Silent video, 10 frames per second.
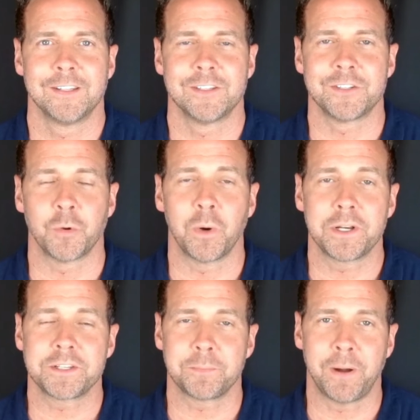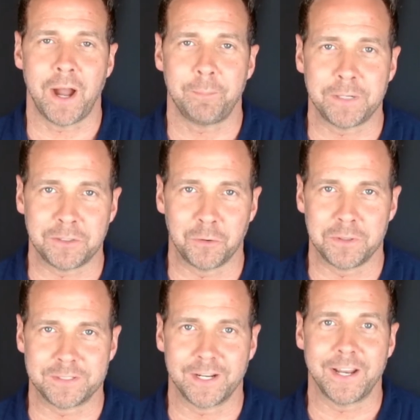So, what is the popping
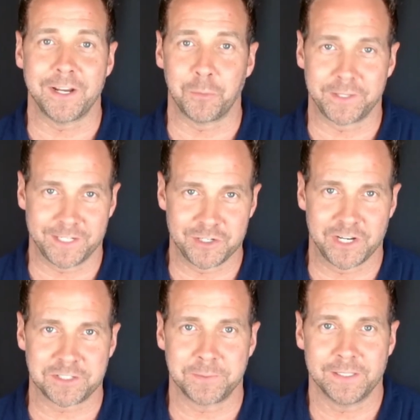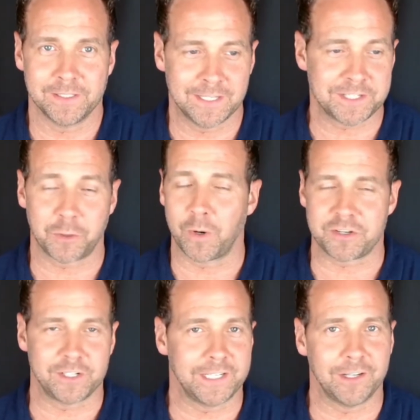noise that I hear with an adjustment? And that's a
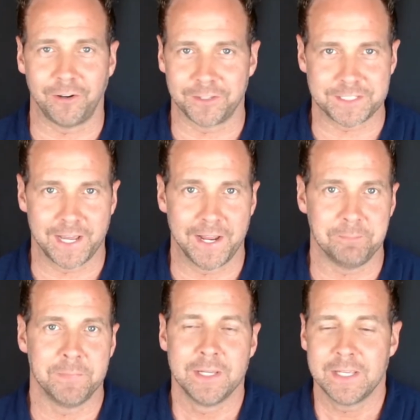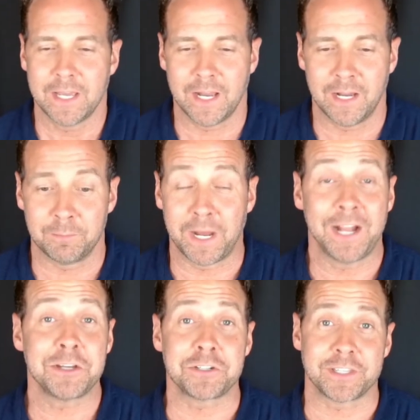question I get all the time.
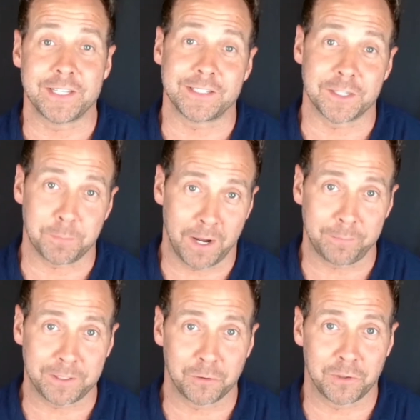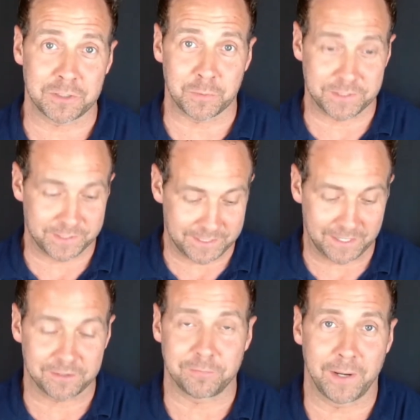I used to think that the popping noise was the
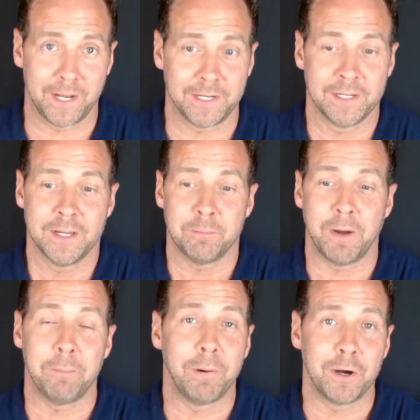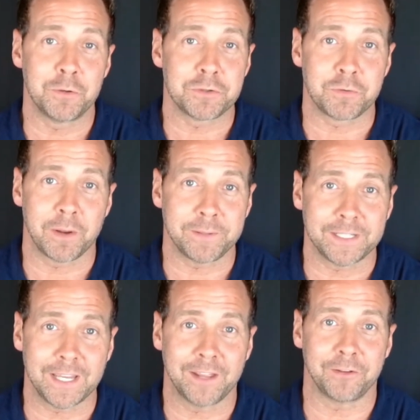sound of my bones rubbing
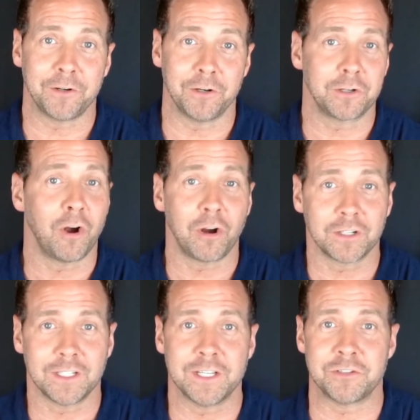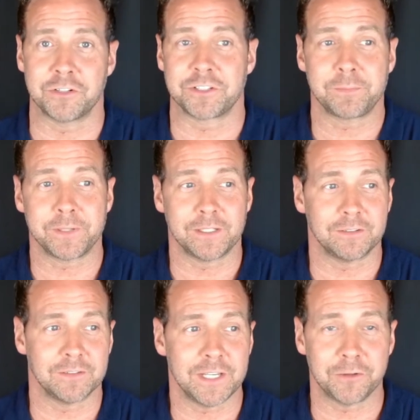together or cartilage or something
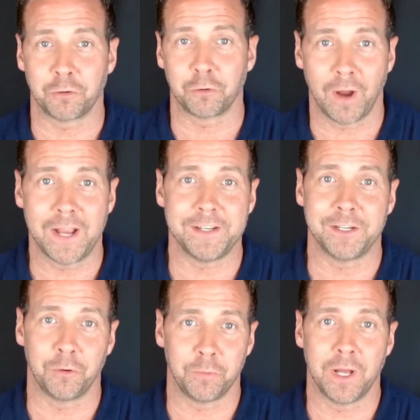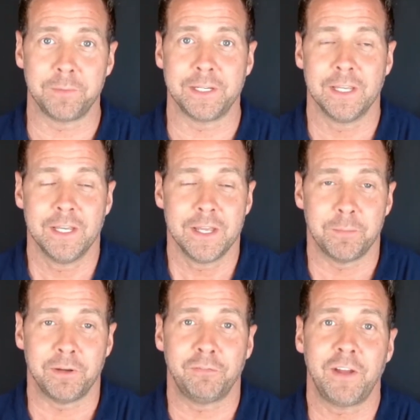either grinding or rubbing.
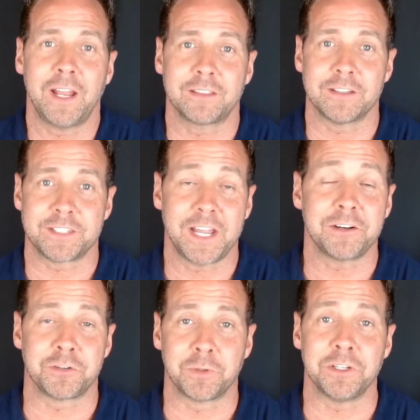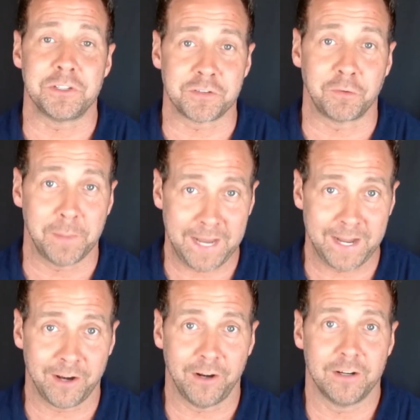But in fact, the sound is really just from
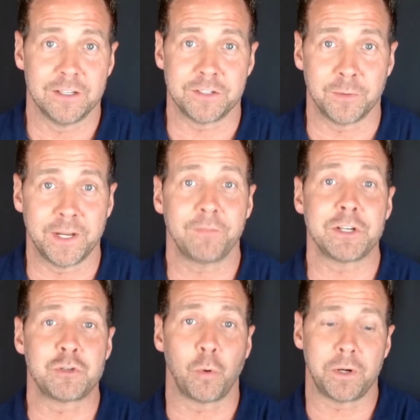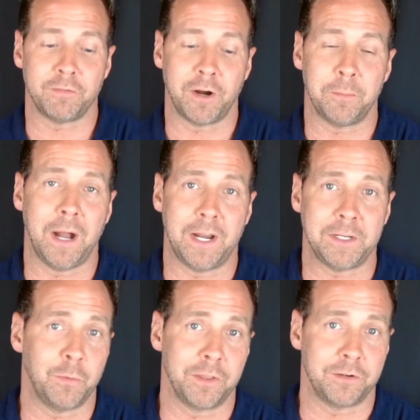air. So, in every joint of our
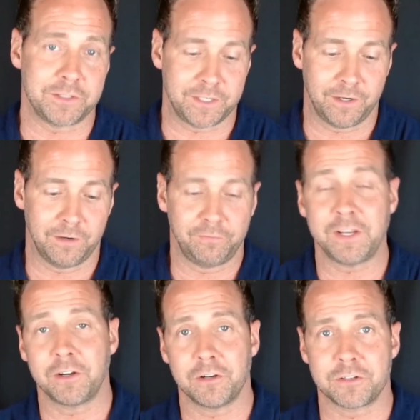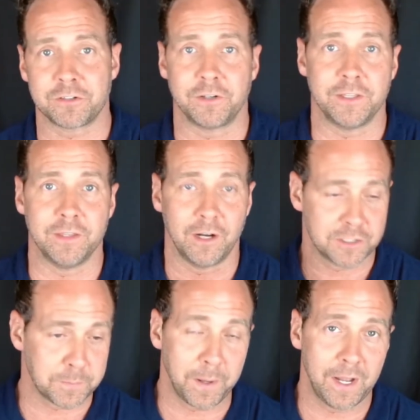body, whether it's in our fingers or in our
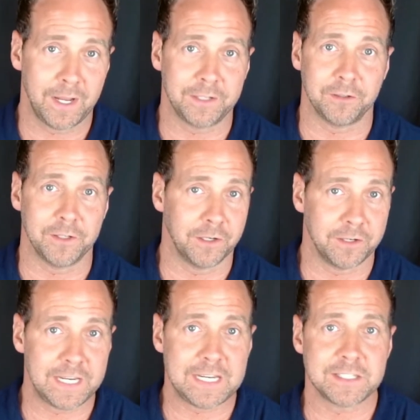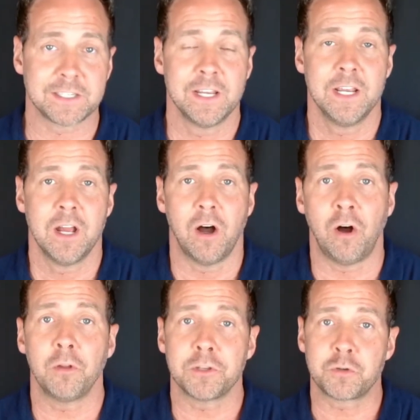spine or in our knees,
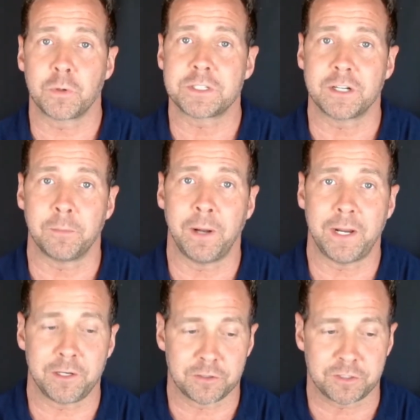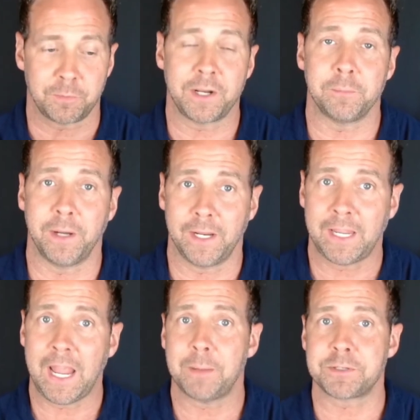all the joints in our body are surrounded by a
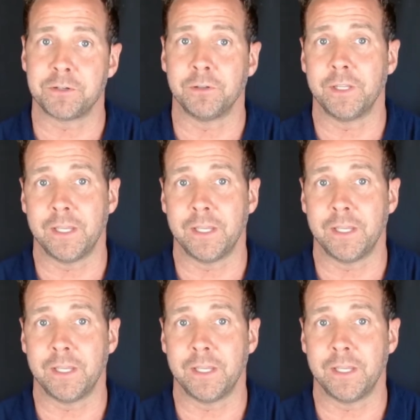capsule.